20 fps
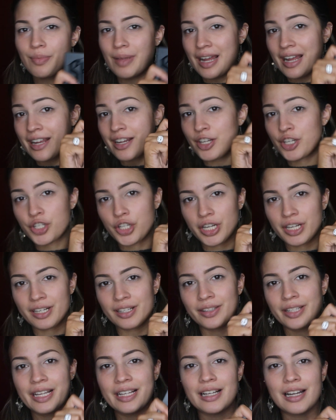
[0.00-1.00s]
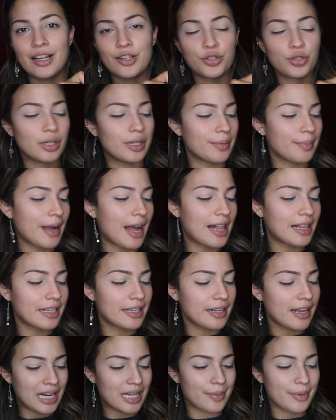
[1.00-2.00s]
my Shade and Light contouring
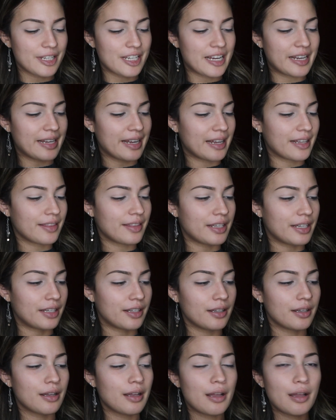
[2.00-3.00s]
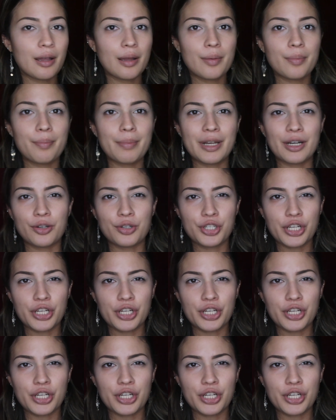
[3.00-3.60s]
palette. I'm going to be taking the middle